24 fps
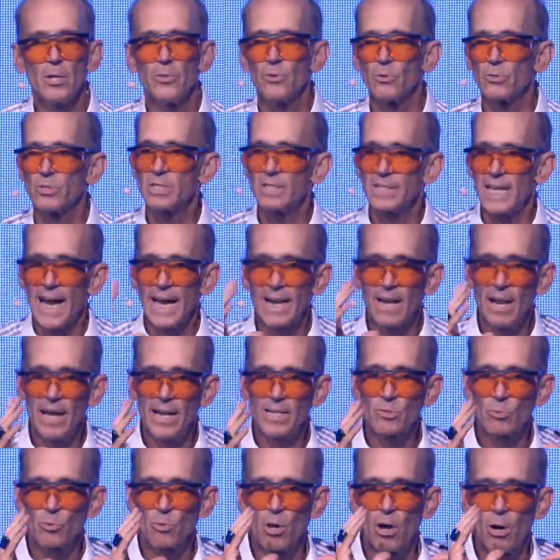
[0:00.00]
Those sad
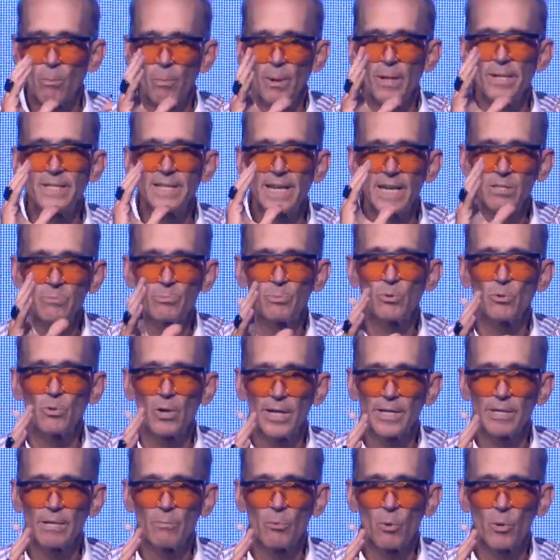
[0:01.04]
lights were all intense blue
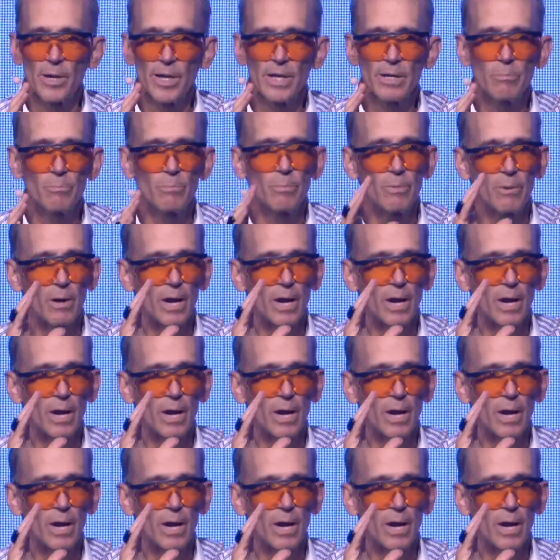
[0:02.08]
light in the morning